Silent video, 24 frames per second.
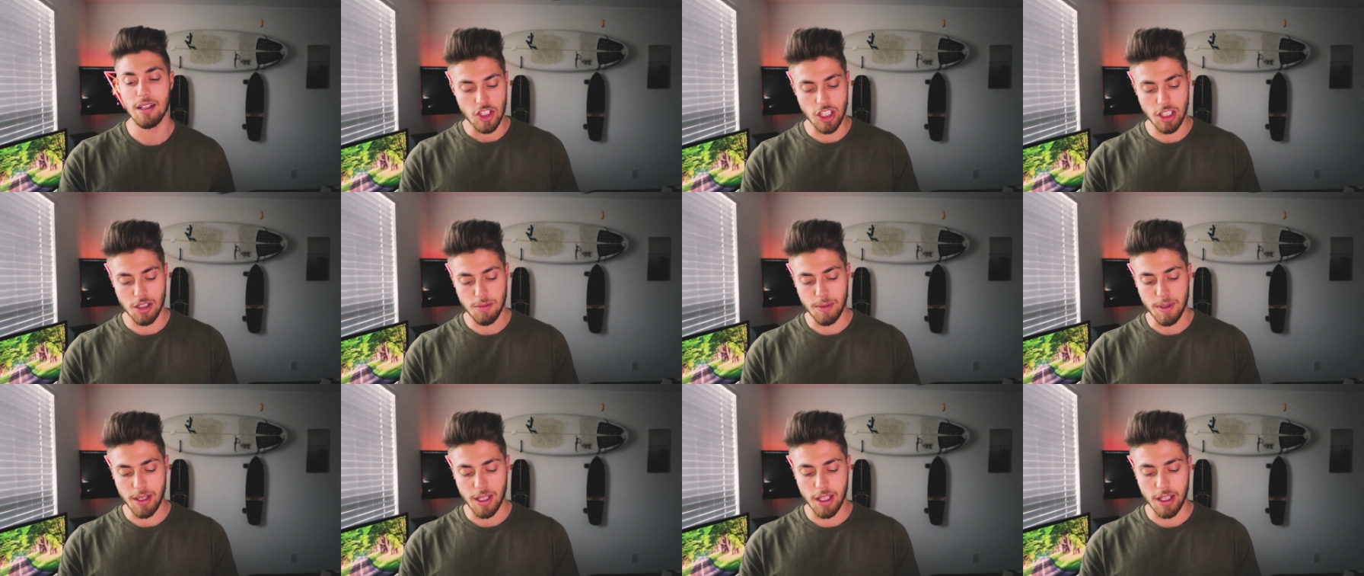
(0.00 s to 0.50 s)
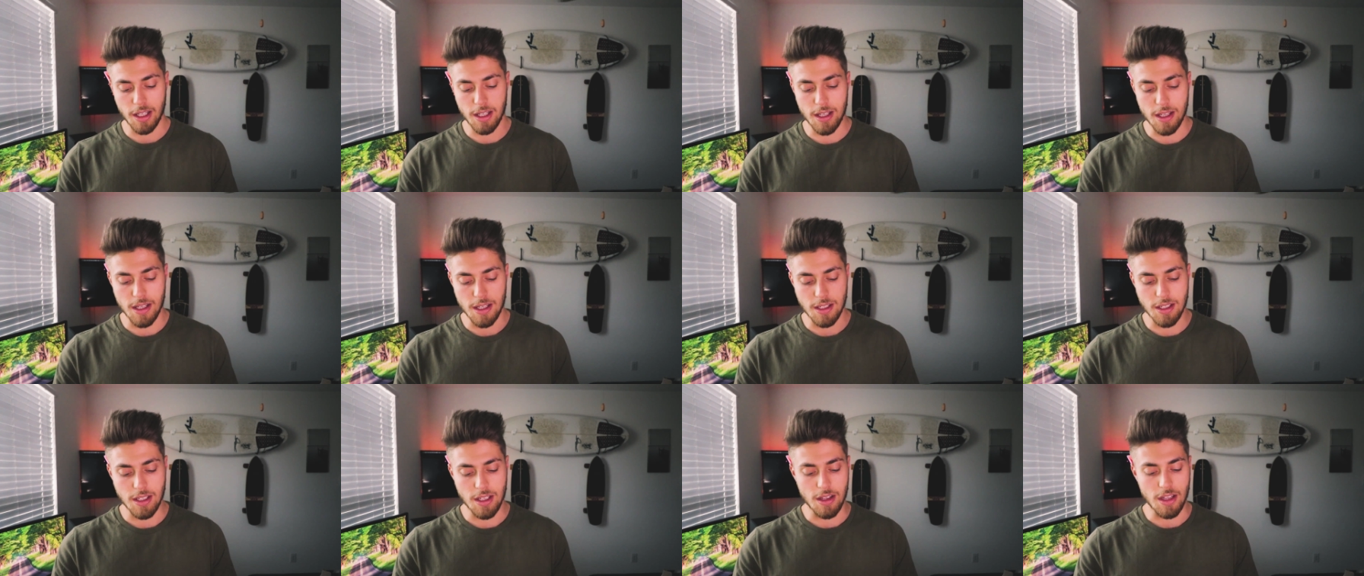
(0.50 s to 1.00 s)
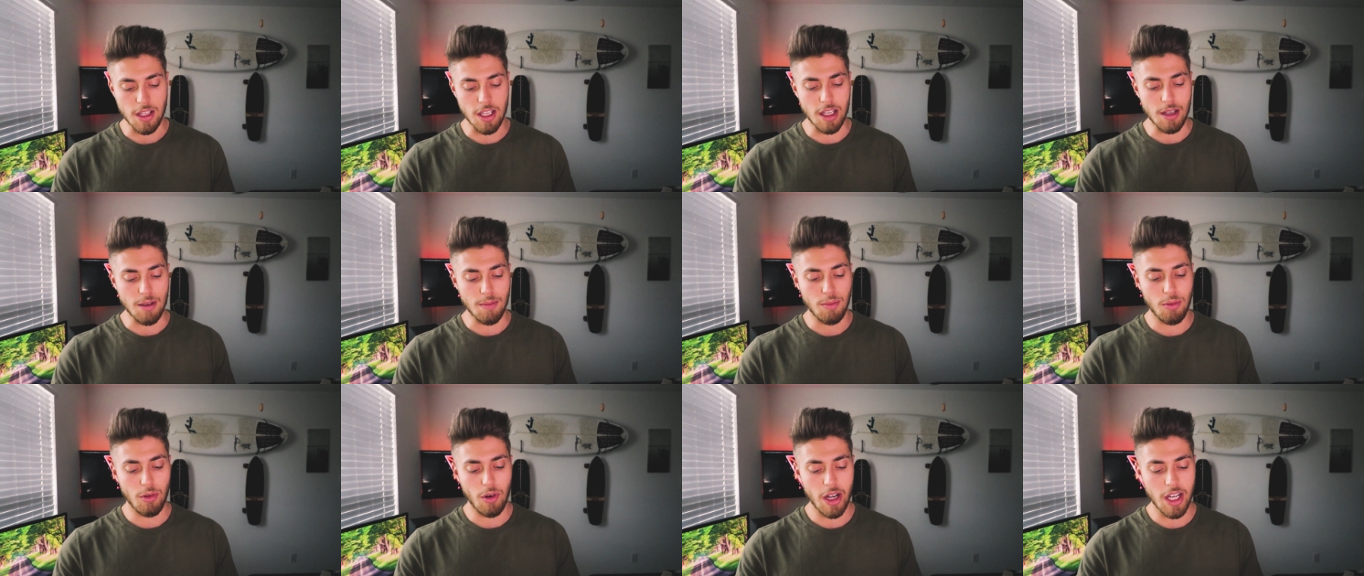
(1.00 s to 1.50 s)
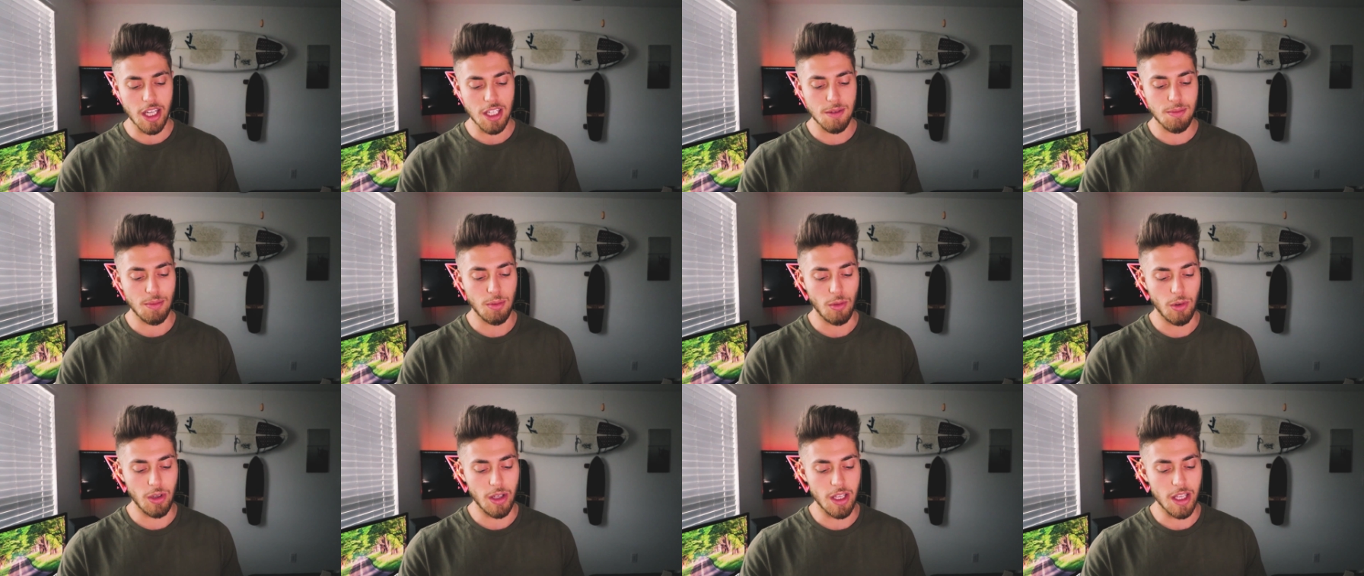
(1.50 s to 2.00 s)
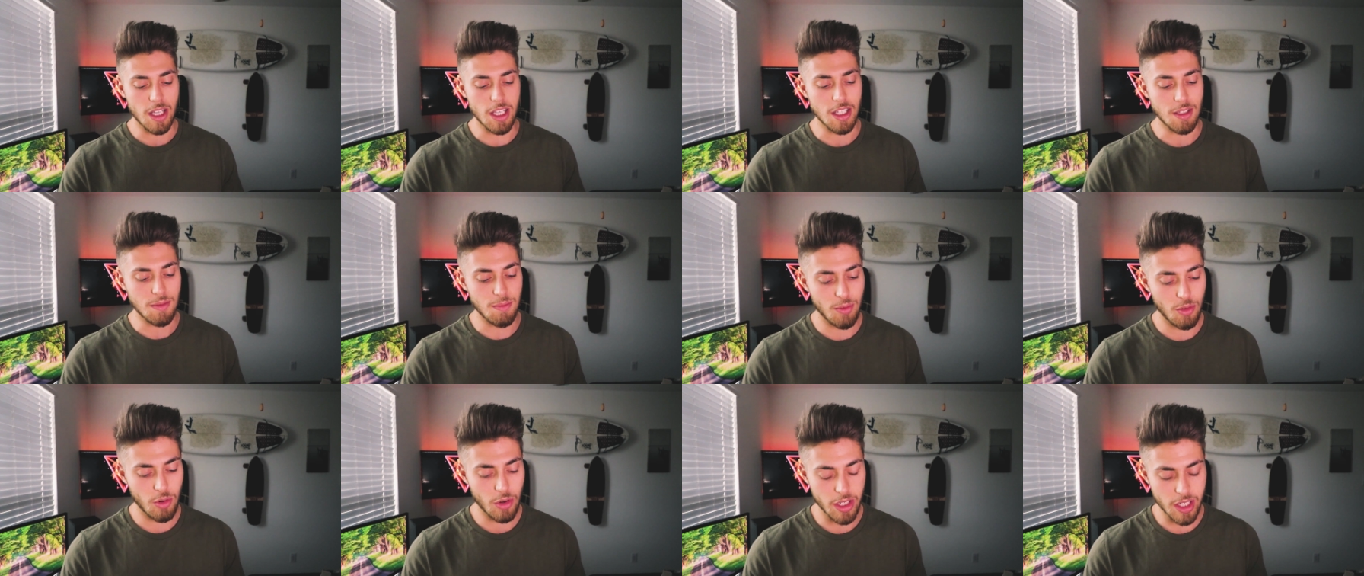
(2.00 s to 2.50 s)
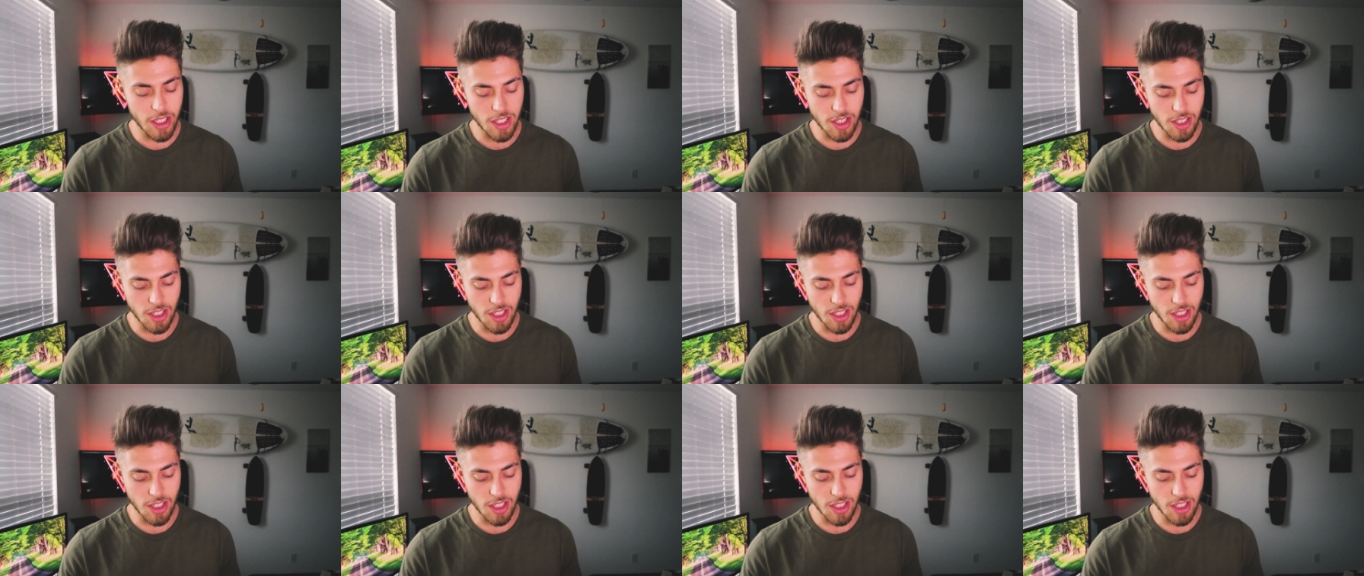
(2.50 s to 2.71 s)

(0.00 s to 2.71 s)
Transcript: just because the price point is pretty